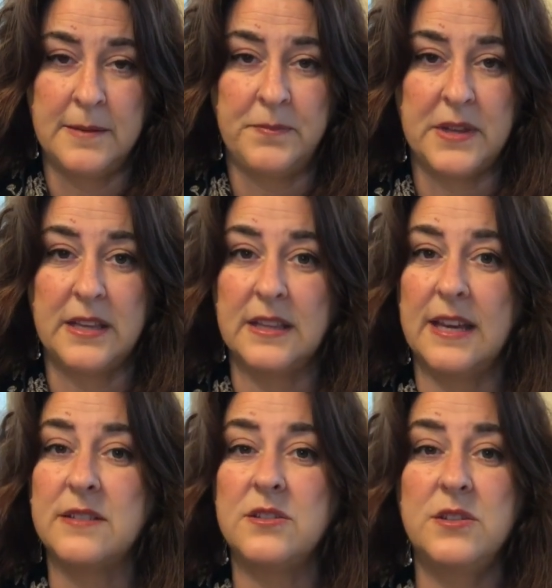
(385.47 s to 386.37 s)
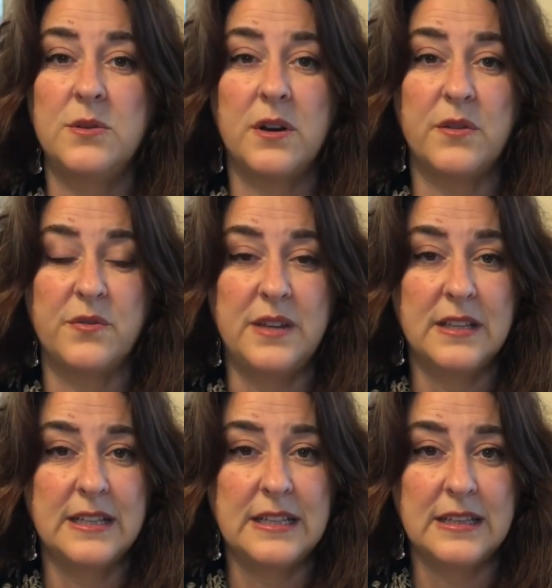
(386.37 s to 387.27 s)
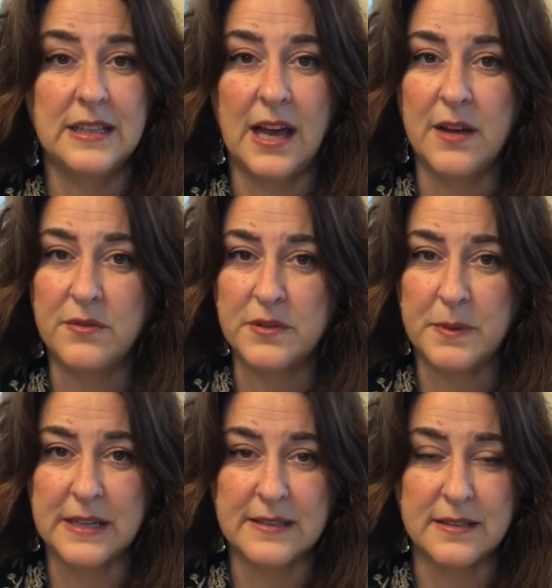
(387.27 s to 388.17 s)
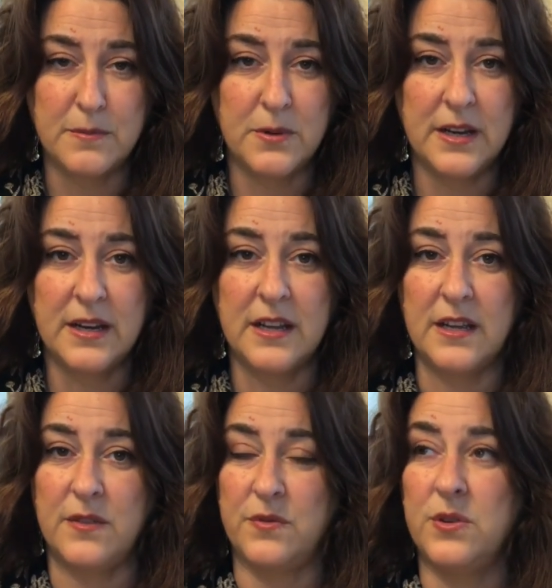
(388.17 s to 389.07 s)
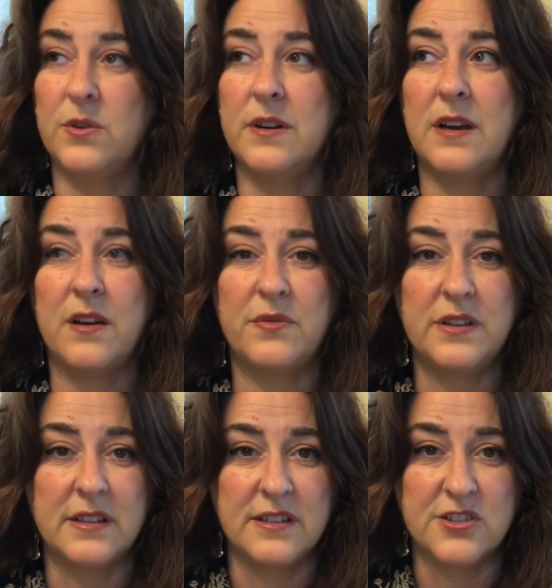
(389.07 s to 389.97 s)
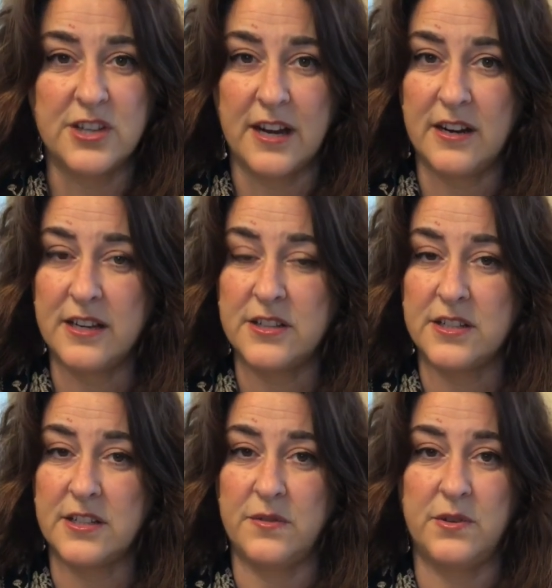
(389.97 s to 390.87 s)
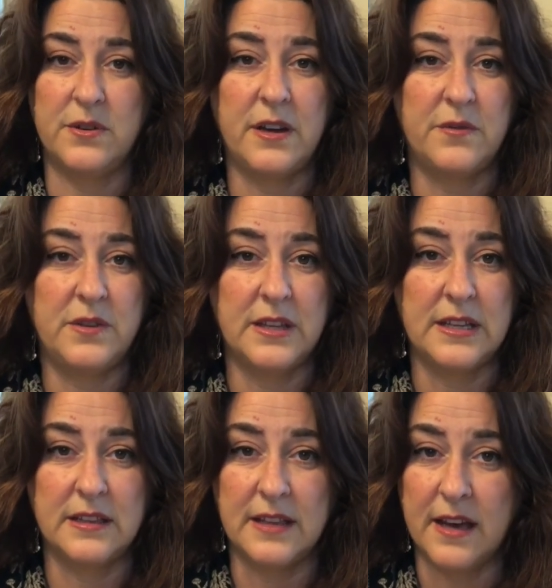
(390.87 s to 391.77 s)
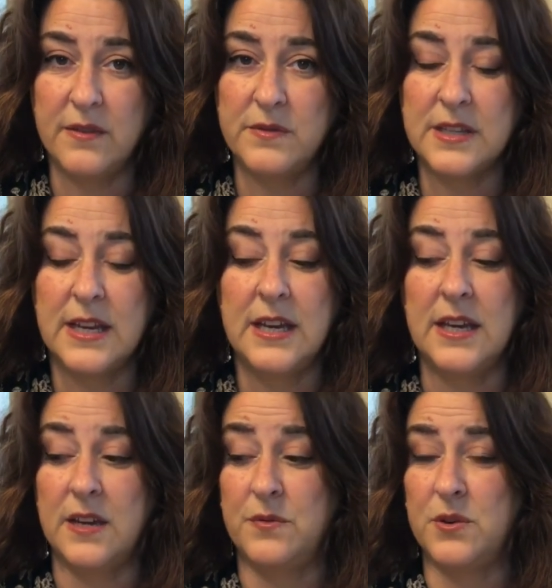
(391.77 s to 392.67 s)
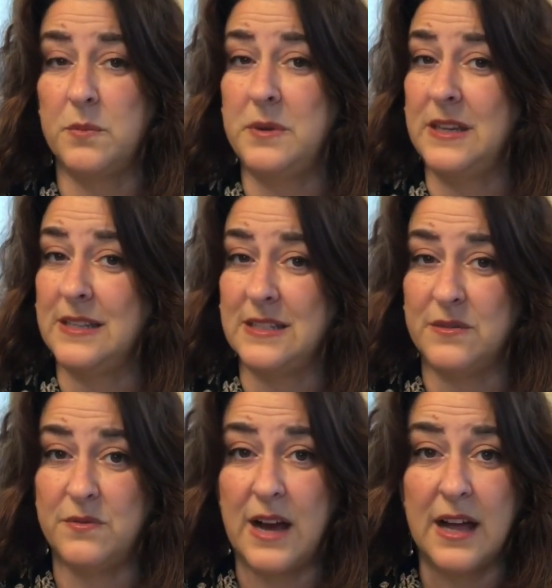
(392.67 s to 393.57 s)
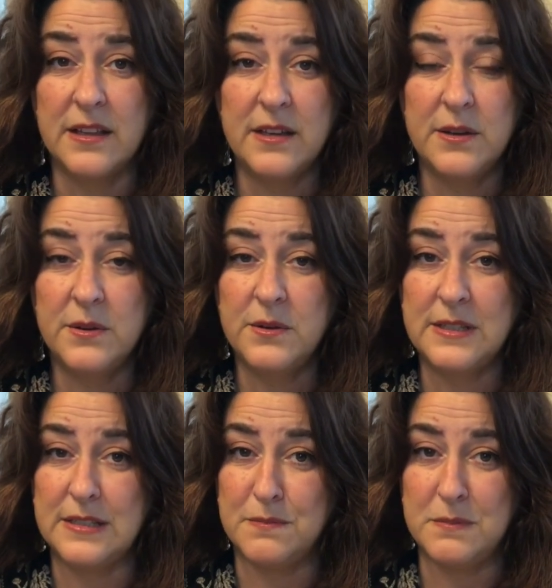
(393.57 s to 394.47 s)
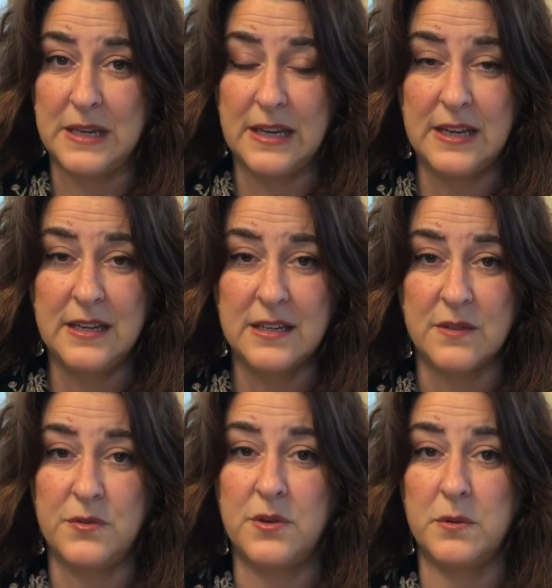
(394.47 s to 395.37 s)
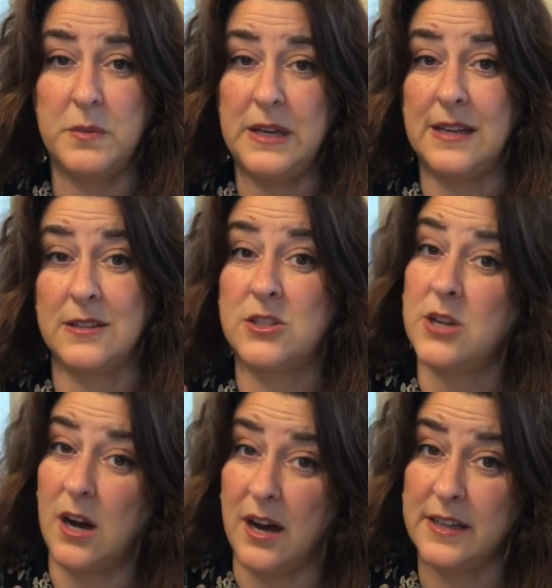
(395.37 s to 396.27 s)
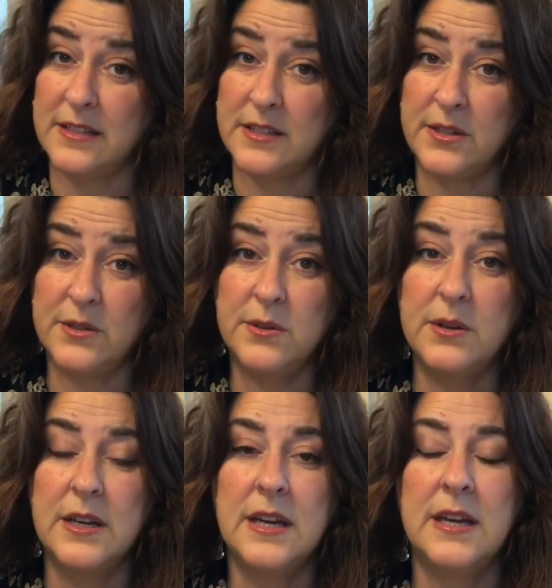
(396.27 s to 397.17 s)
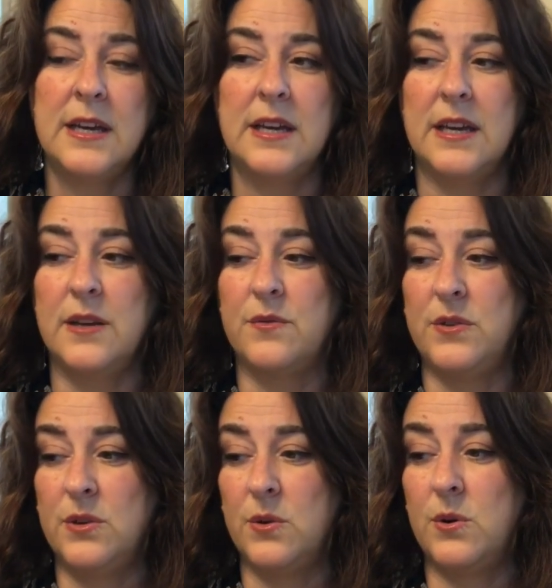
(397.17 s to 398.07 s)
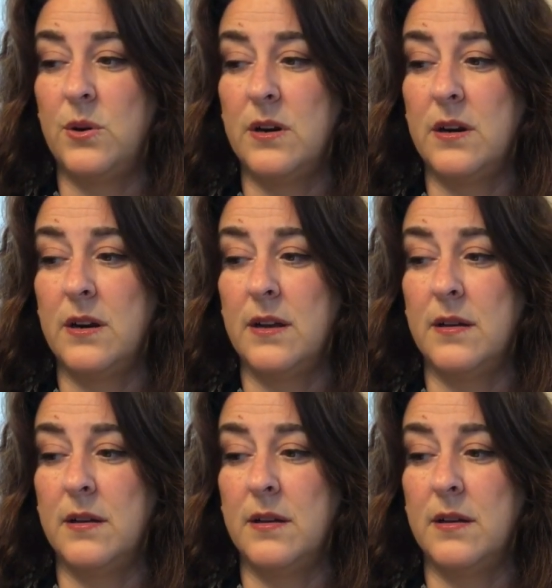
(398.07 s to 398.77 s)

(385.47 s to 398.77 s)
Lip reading: unless you are feeling loved by someone, if you're not feeling cherished, if you're not feeling loved, if you're being devalued, demeaned, if you're being taught to, if you're